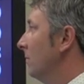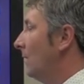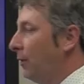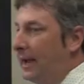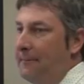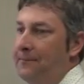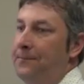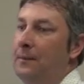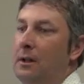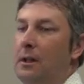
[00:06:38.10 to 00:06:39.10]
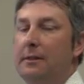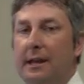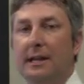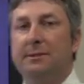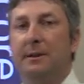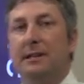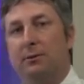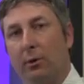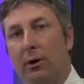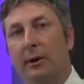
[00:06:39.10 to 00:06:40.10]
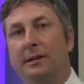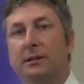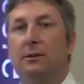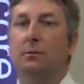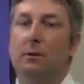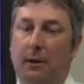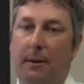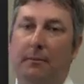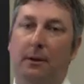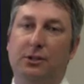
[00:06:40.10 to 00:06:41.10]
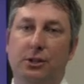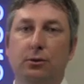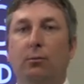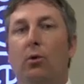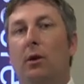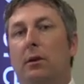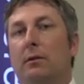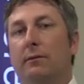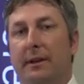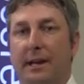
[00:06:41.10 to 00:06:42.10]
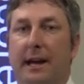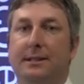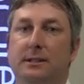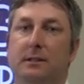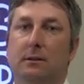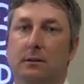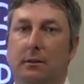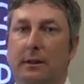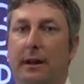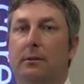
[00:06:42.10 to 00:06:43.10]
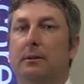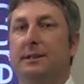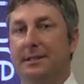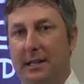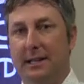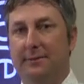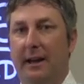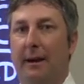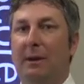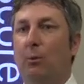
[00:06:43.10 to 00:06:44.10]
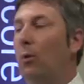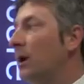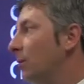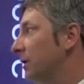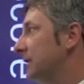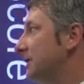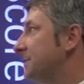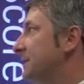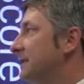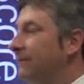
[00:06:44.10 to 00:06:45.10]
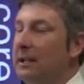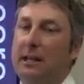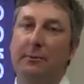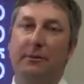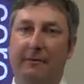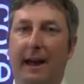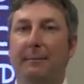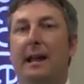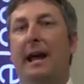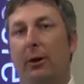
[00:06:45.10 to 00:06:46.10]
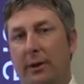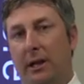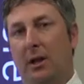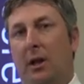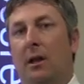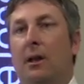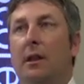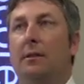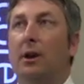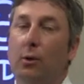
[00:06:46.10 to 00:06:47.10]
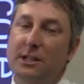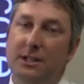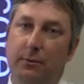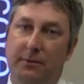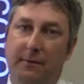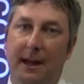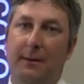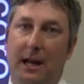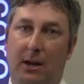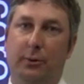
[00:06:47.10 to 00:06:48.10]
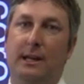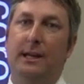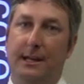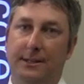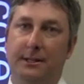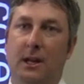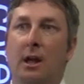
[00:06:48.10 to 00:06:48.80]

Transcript: Okay, the next piece. We're going to do 2 more vignettes that discuss VAM, and one will deal specifically with VAM and equity. The question with VAM and equity is,